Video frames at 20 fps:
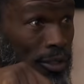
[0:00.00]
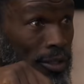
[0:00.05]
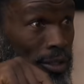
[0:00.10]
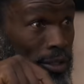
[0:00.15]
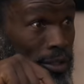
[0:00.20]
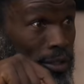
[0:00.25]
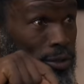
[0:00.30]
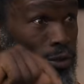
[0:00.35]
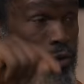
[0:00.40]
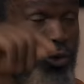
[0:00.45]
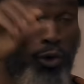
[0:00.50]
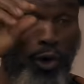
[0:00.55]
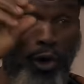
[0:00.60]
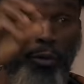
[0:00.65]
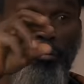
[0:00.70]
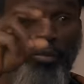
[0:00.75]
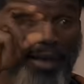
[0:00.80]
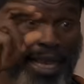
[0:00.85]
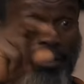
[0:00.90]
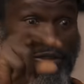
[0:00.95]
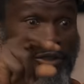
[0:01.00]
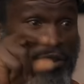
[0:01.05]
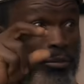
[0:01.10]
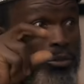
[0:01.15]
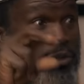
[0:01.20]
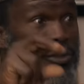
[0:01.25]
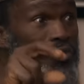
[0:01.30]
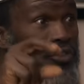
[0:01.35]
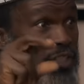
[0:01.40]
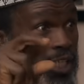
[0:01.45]
Mm to go back to the
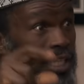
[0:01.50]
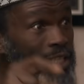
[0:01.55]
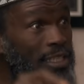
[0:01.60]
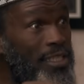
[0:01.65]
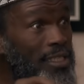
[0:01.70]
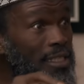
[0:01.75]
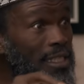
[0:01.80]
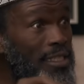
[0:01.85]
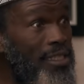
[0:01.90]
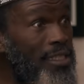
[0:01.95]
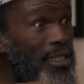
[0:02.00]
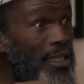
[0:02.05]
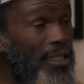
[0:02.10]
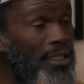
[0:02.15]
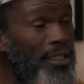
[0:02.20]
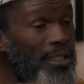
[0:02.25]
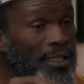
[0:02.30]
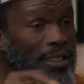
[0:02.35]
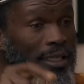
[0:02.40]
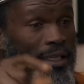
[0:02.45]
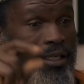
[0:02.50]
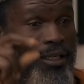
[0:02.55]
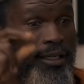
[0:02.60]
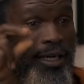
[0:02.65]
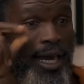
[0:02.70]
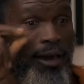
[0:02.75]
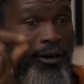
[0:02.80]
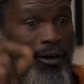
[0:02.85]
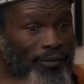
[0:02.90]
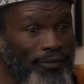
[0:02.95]
book of Genesis and say,
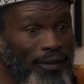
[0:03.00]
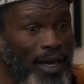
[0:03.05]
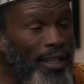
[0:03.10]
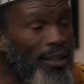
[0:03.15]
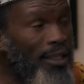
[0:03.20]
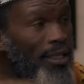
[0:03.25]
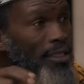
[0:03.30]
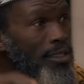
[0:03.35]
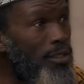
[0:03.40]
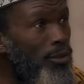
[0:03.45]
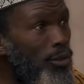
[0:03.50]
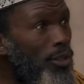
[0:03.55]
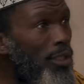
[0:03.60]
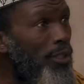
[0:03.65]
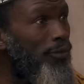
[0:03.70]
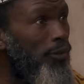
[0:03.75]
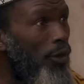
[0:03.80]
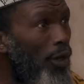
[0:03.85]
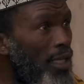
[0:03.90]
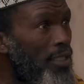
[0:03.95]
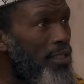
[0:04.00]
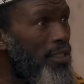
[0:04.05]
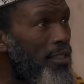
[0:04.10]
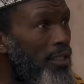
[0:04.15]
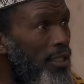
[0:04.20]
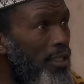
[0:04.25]
Our Father is looking for us.